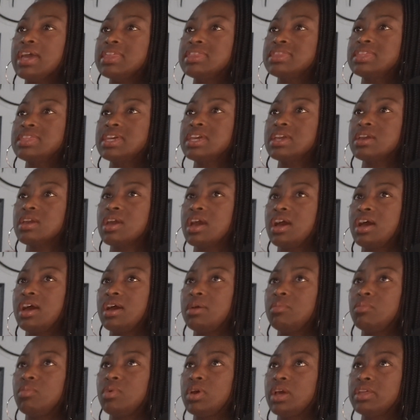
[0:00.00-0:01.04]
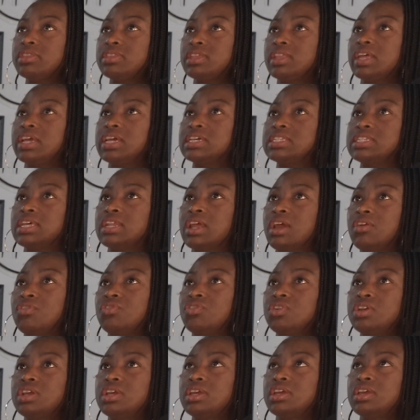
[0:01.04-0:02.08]
I think, like I said,
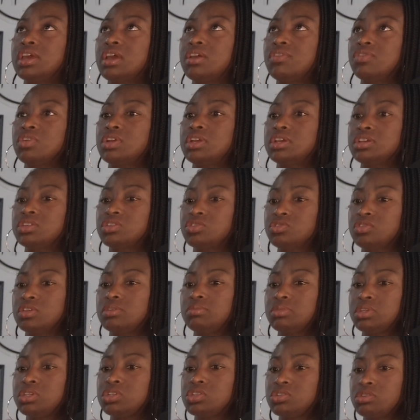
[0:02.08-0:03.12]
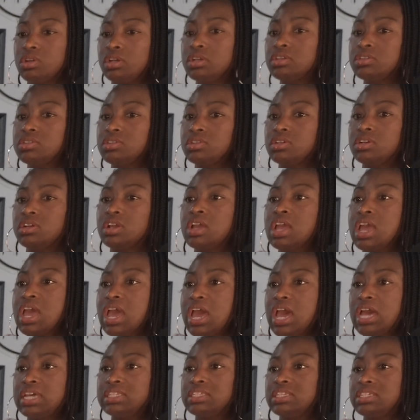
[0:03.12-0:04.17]
every extreme instructor
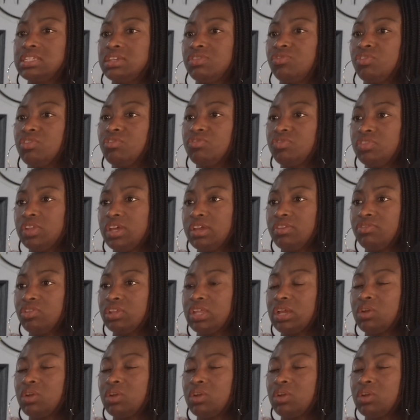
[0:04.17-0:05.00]
has a different flavor.